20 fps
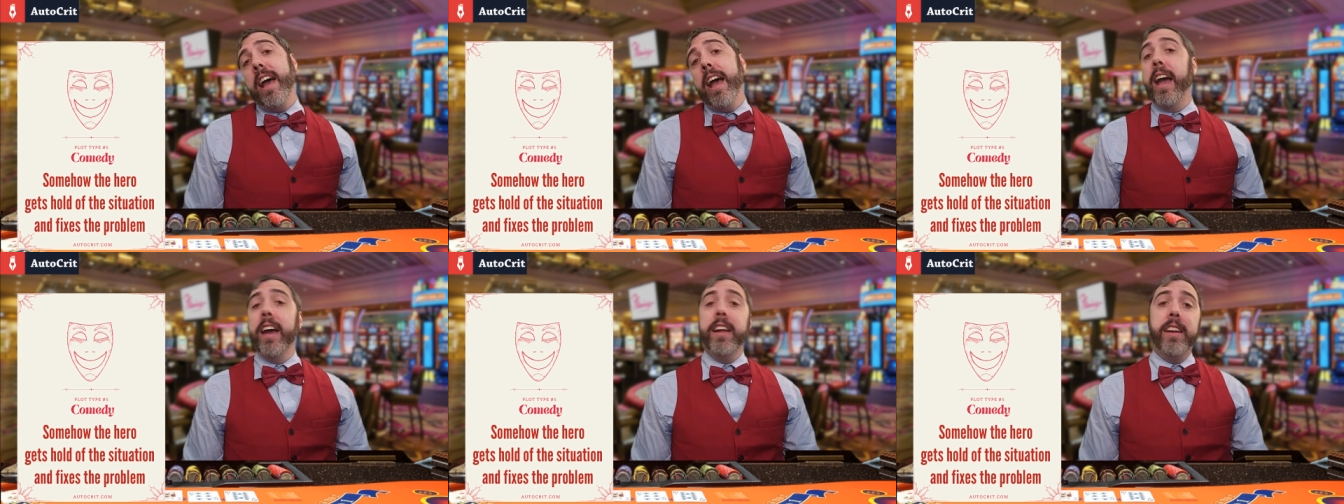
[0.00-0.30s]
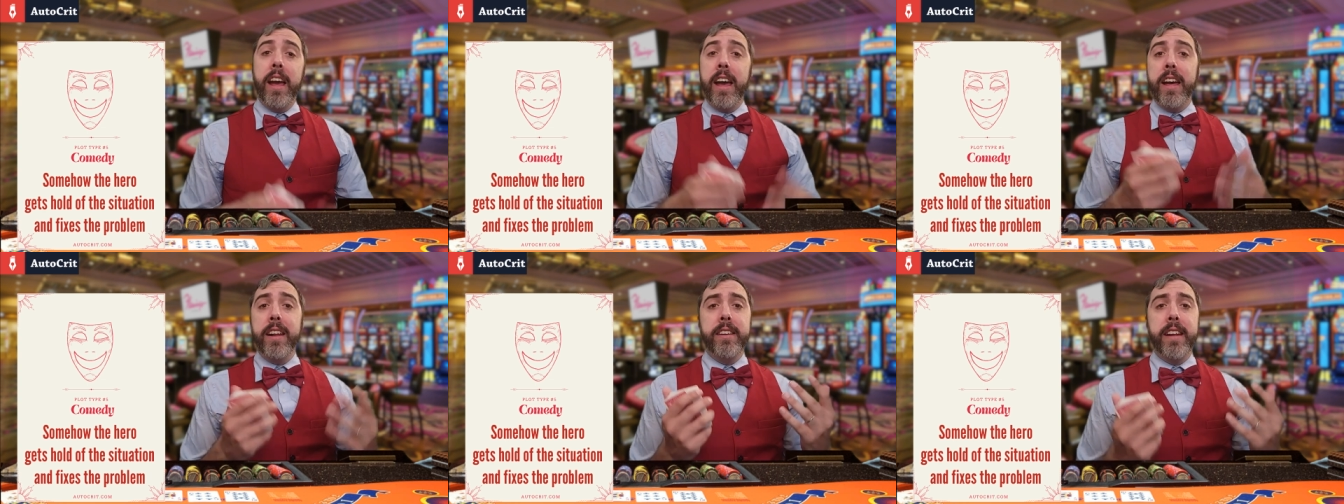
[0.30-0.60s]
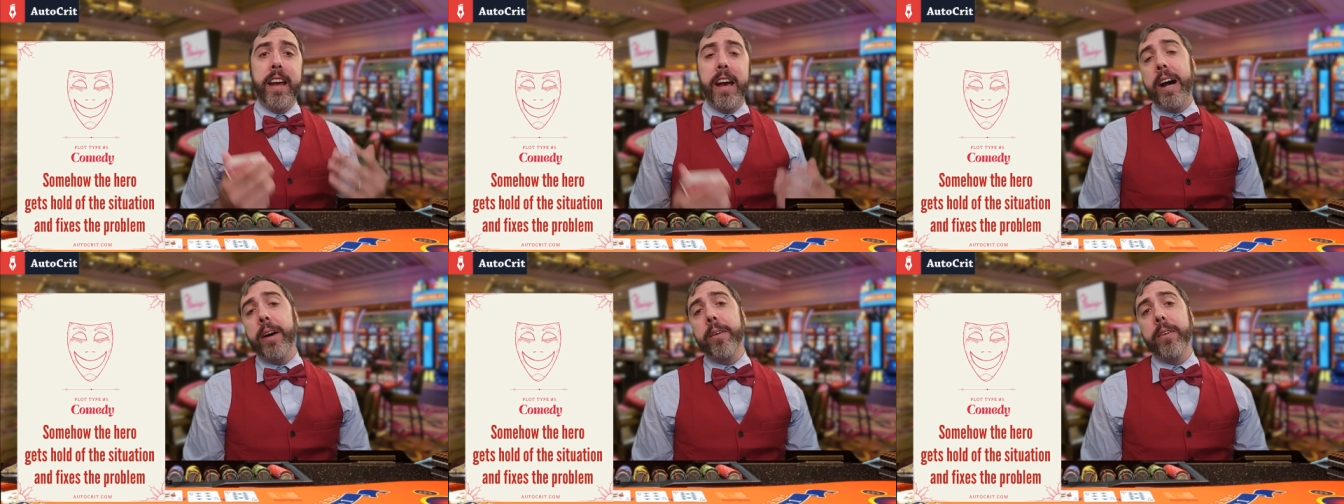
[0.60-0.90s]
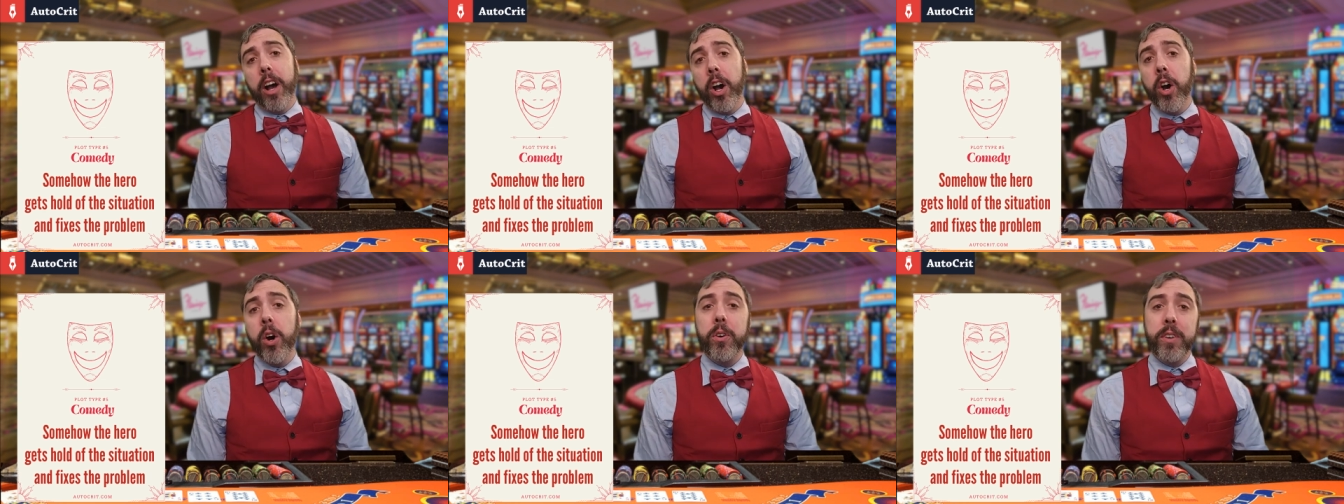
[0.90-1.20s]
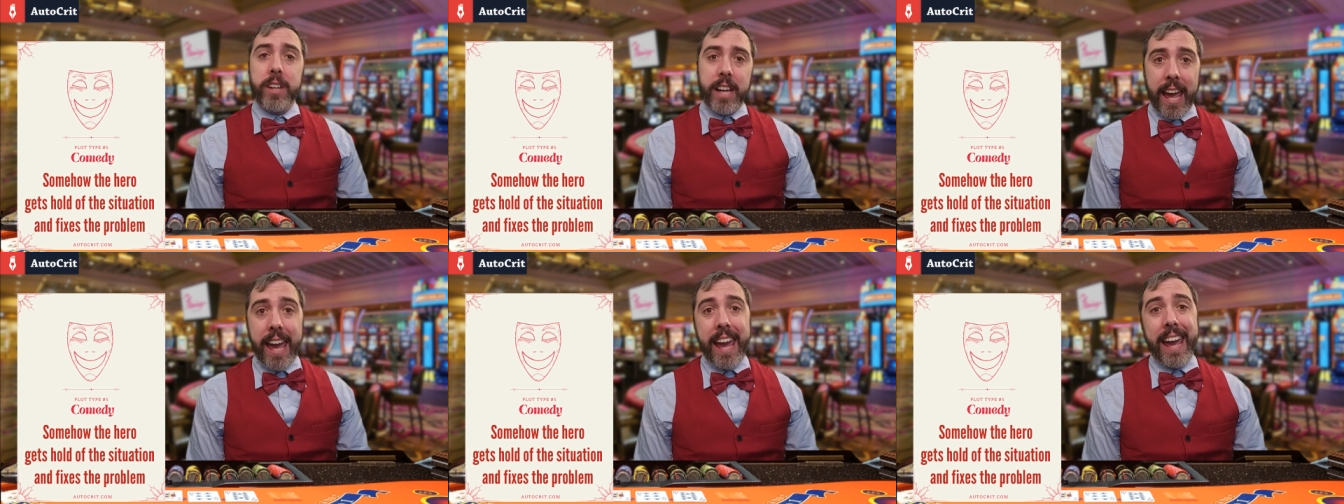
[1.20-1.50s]
and end out
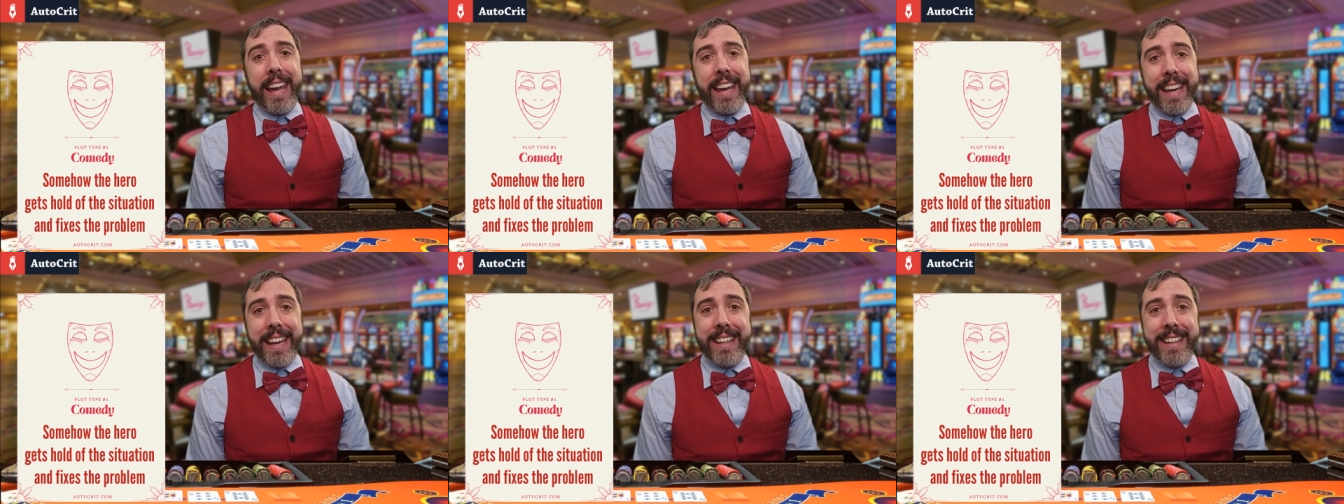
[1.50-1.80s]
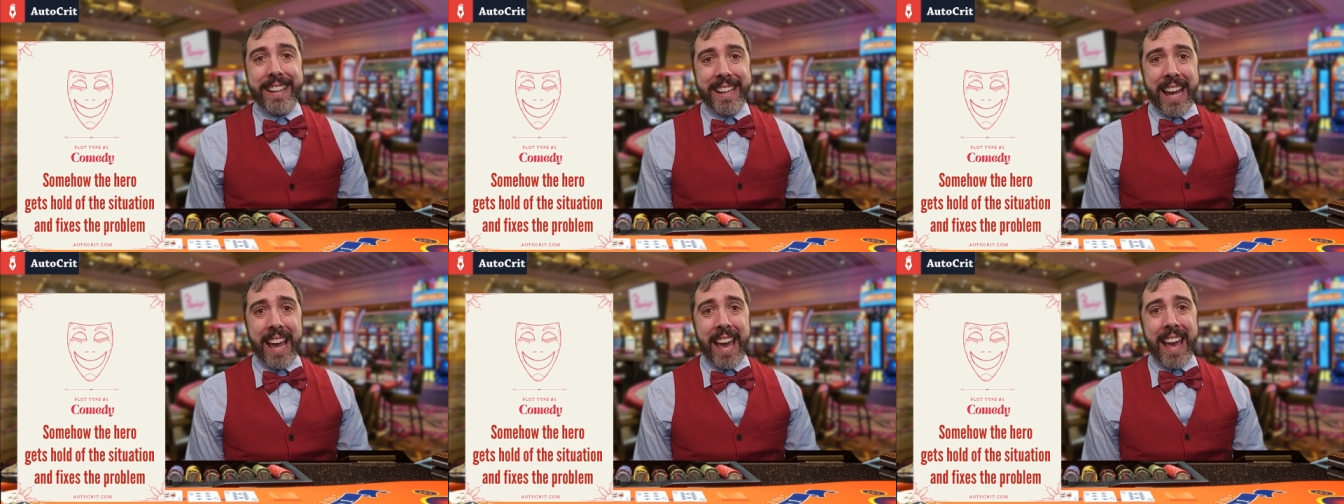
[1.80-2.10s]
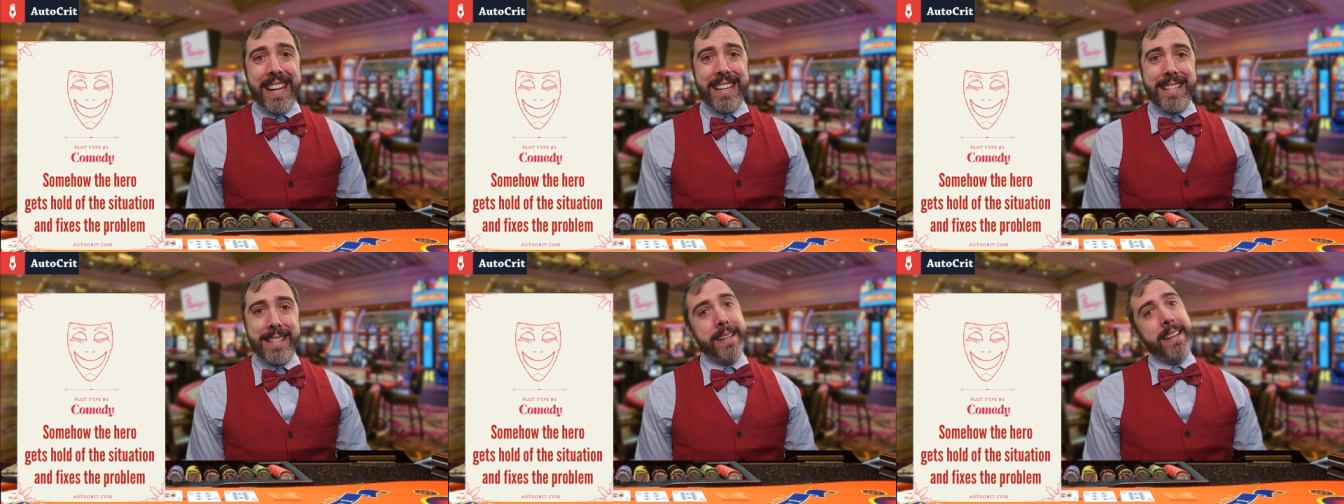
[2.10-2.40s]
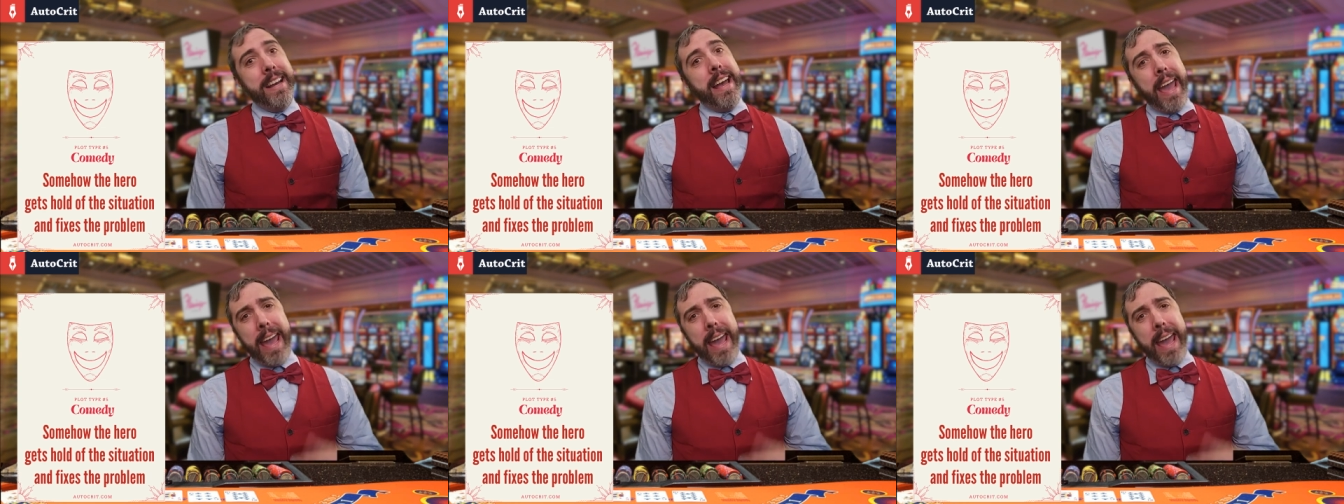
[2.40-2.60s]
okay in the end.